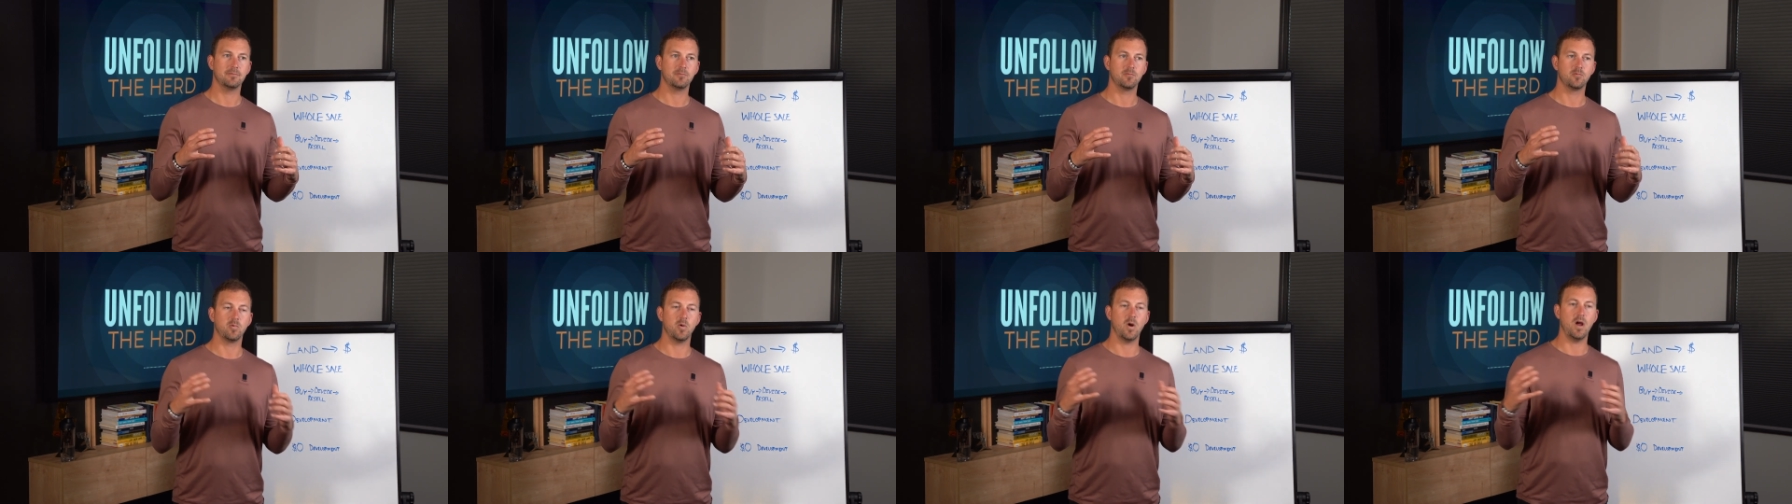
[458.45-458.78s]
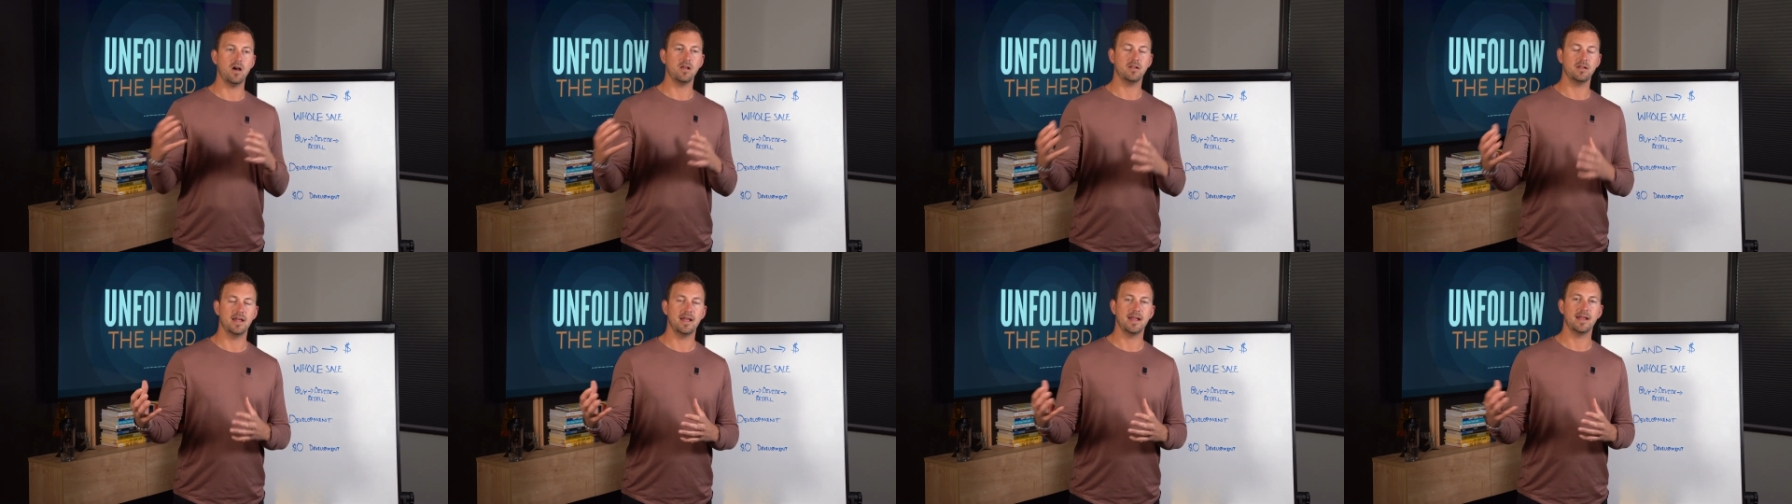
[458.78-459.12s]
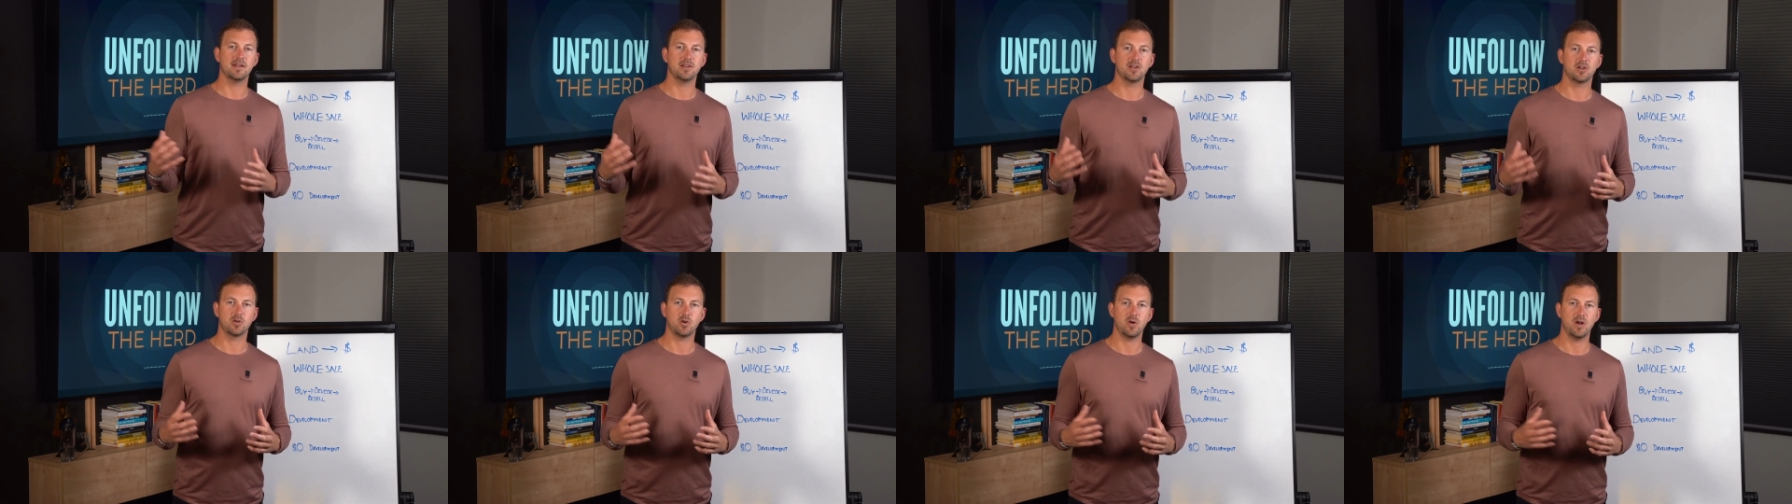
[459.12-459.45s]
raw land
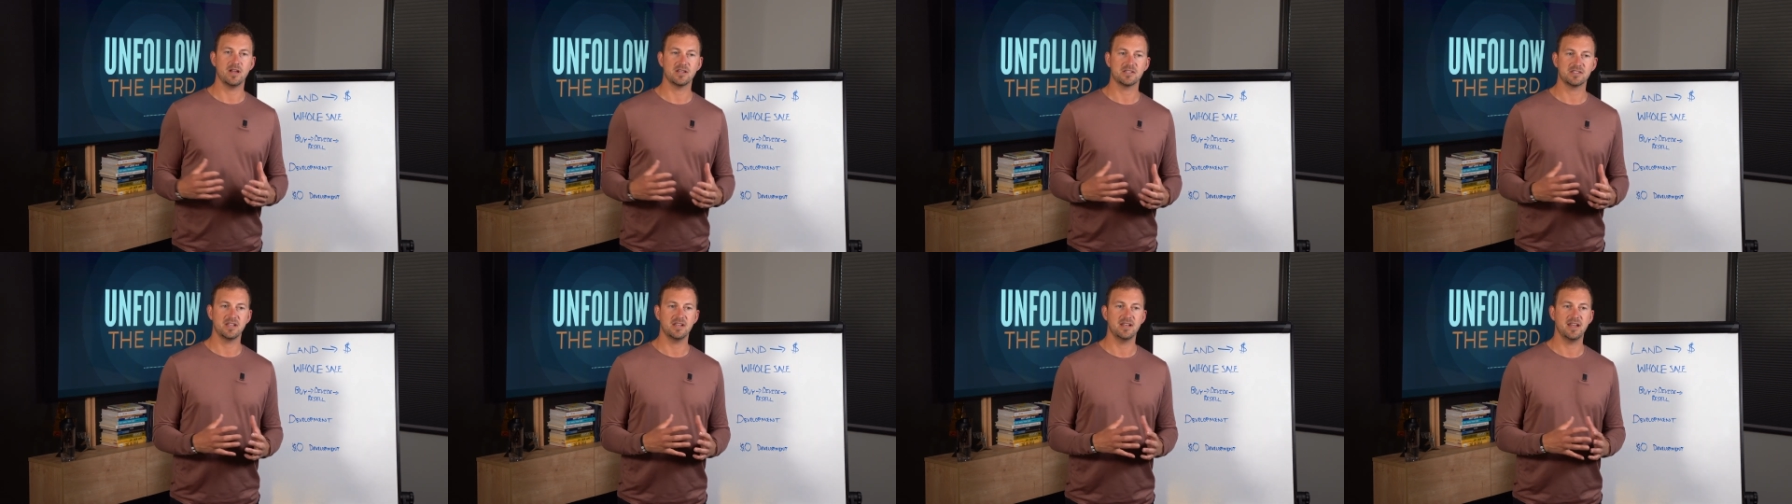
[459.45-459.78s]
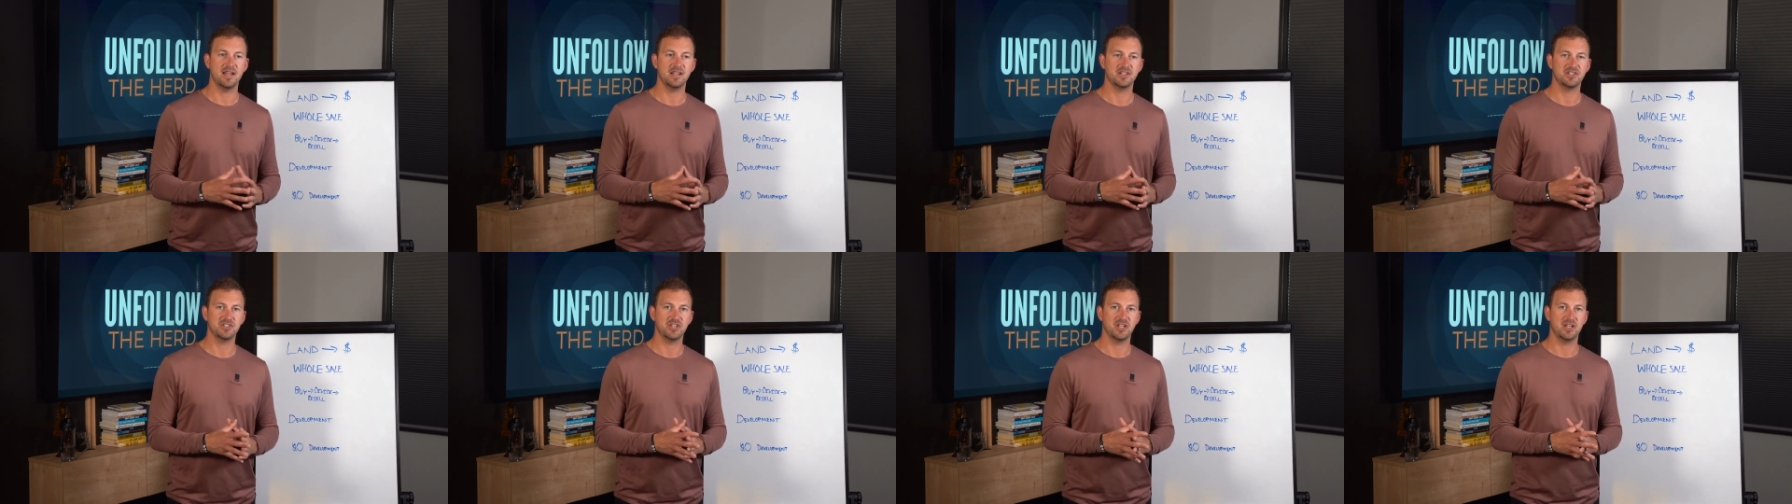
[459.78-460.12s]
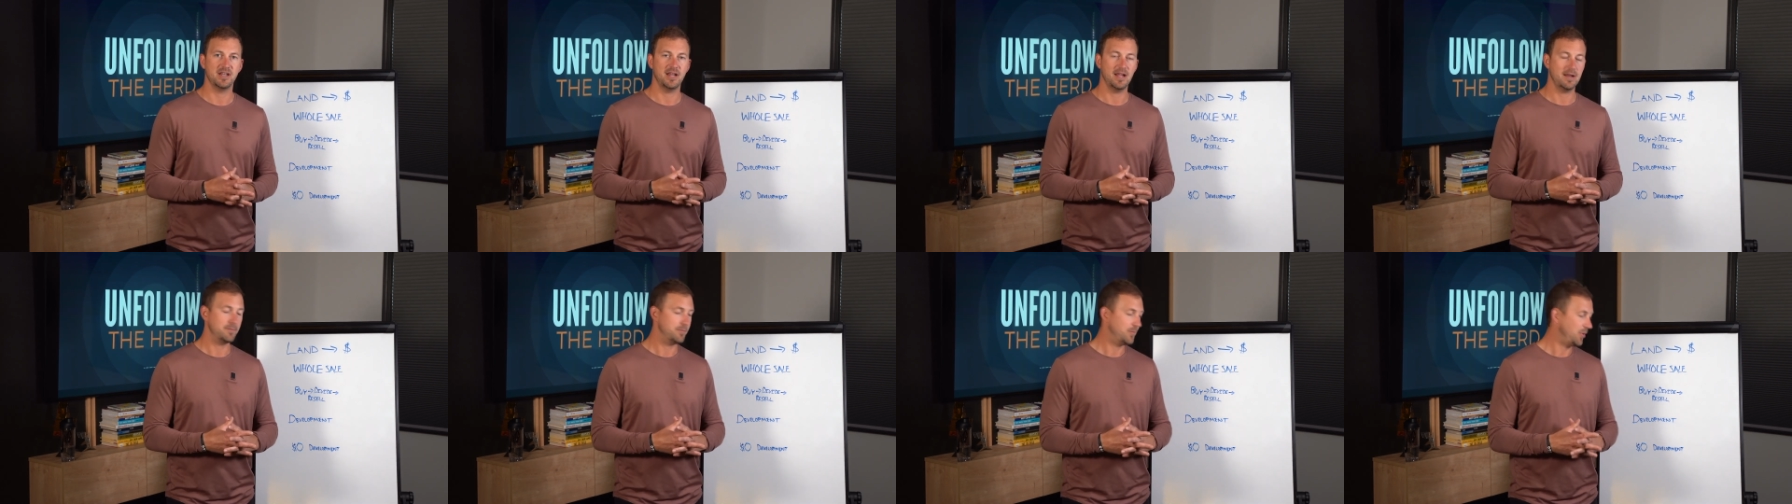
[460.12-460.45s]
across the nation
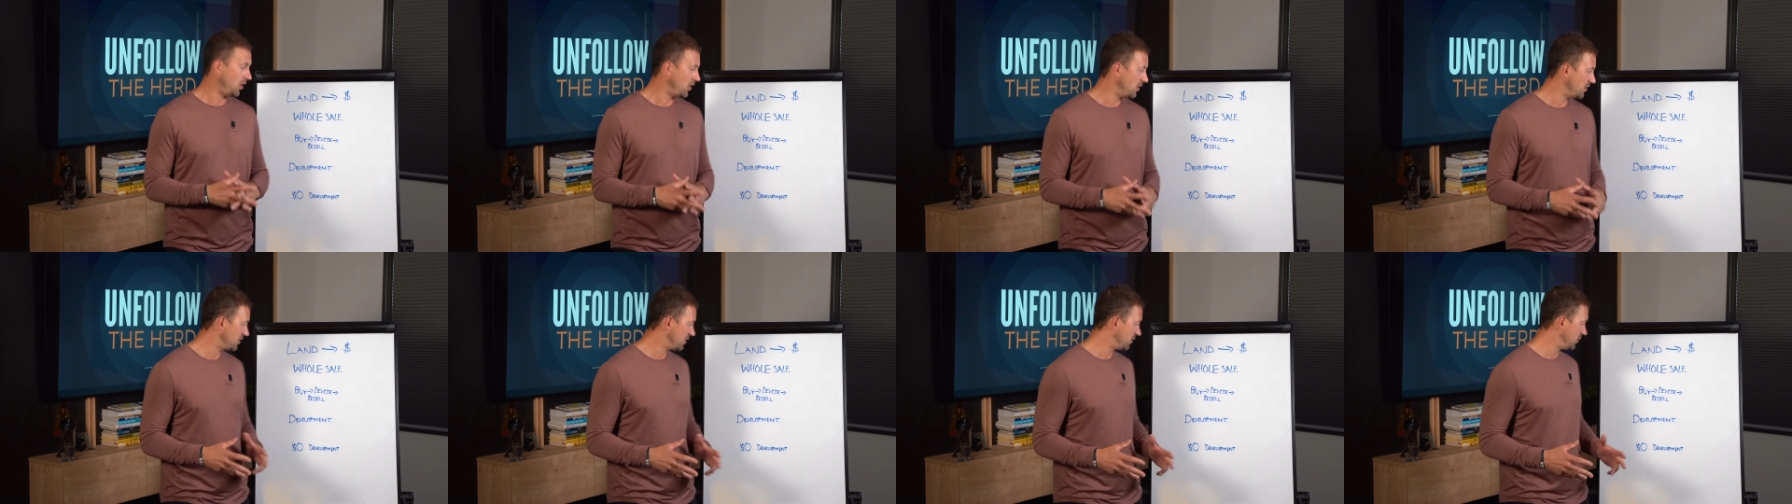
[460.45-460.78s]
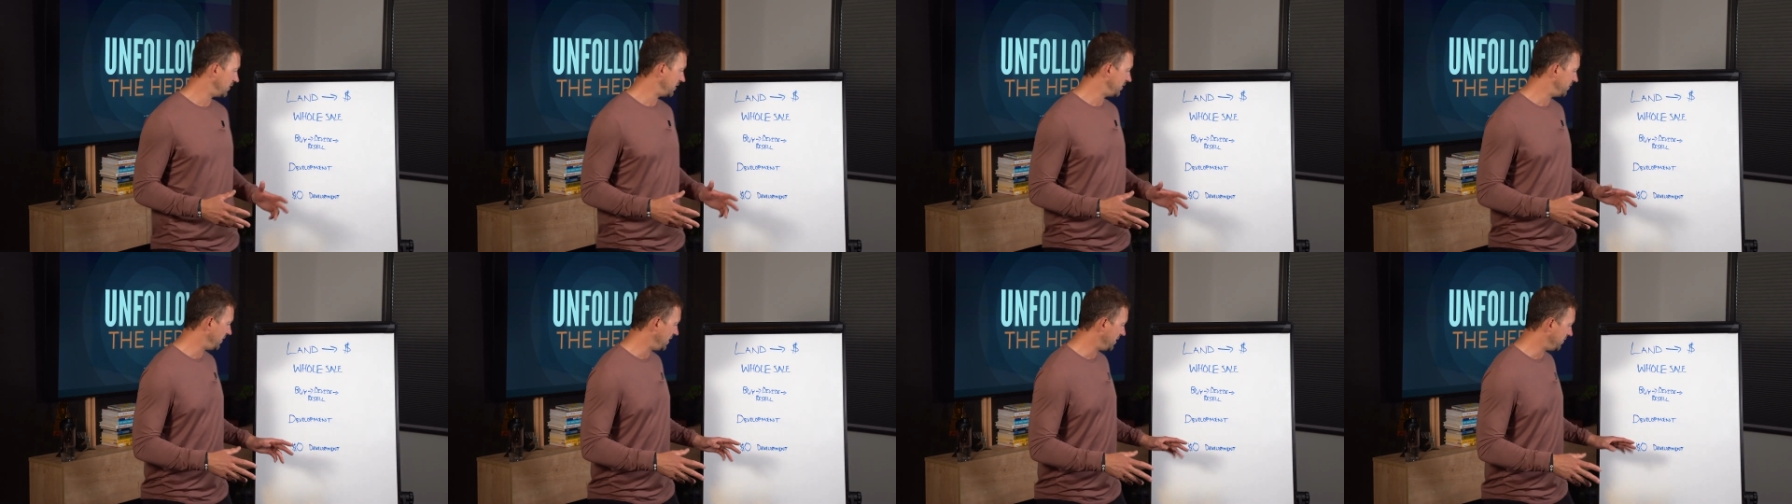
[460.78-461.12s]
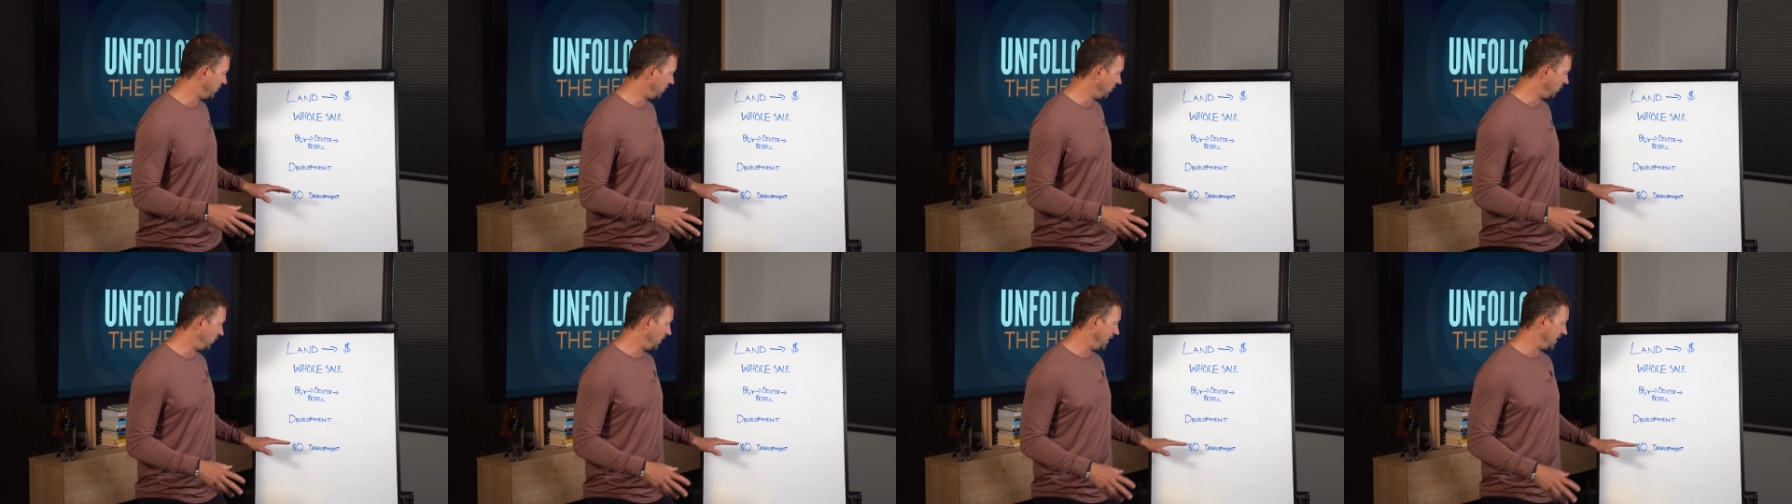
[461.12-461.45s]
and partner with
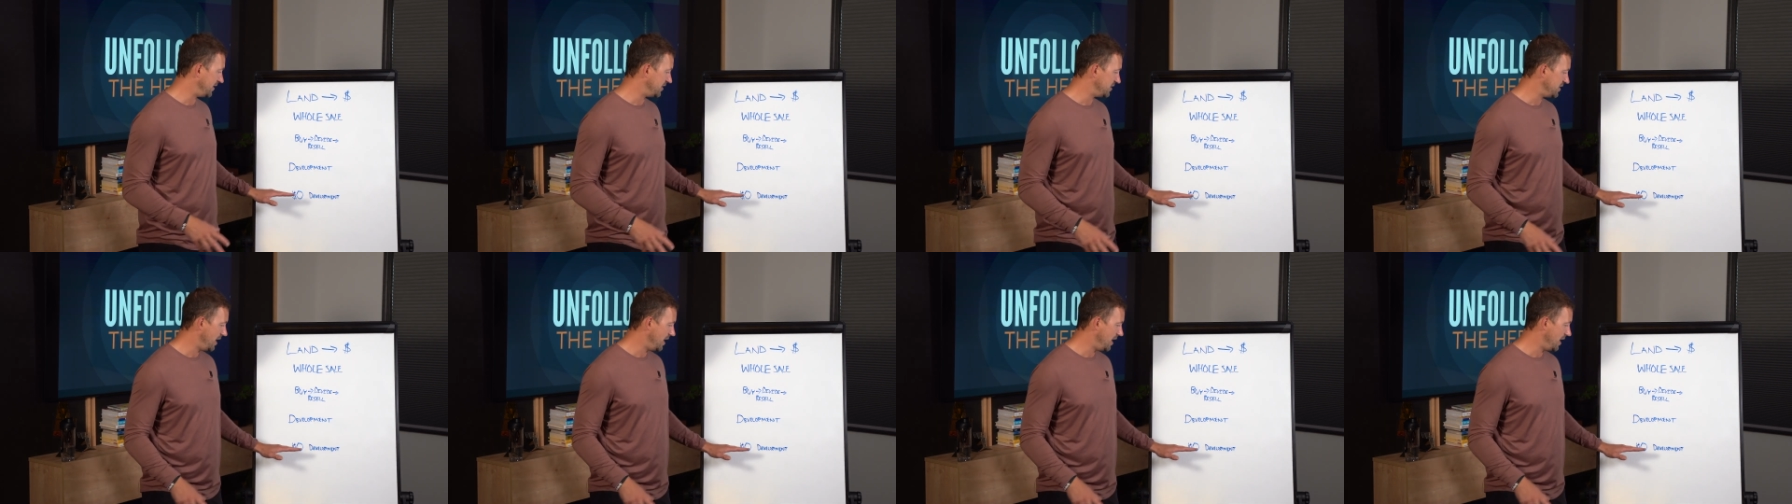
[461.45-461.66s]
people which